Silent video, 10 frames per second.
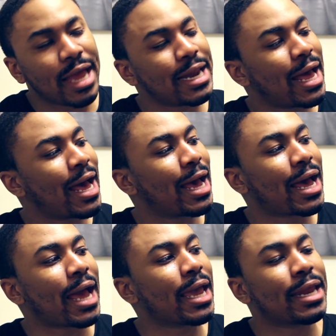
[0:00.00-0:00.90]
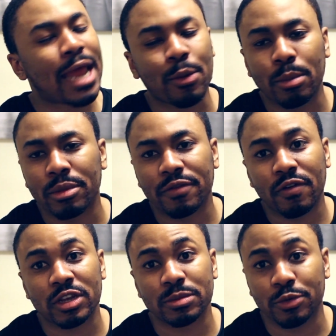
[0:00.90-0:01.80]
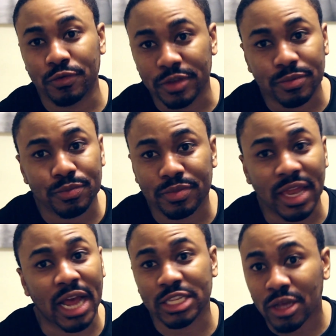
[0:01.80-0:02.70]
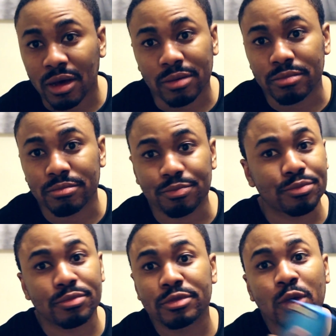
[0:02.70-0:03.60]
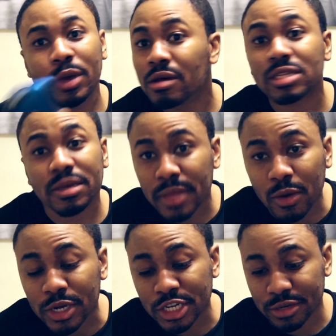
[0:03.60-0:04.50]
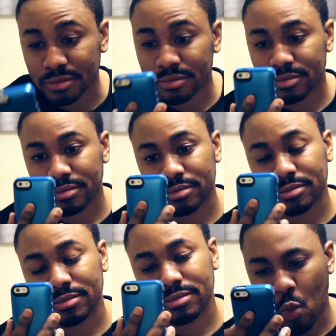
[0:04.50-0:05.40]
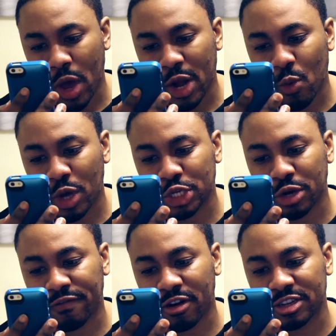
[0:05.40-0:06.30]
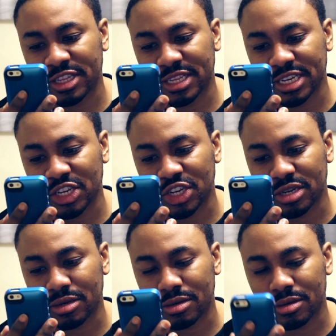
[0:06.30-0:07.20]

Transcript: Nah, I cannot remember the first movie that I saw. So we're gonna skip that question. When was your first detention?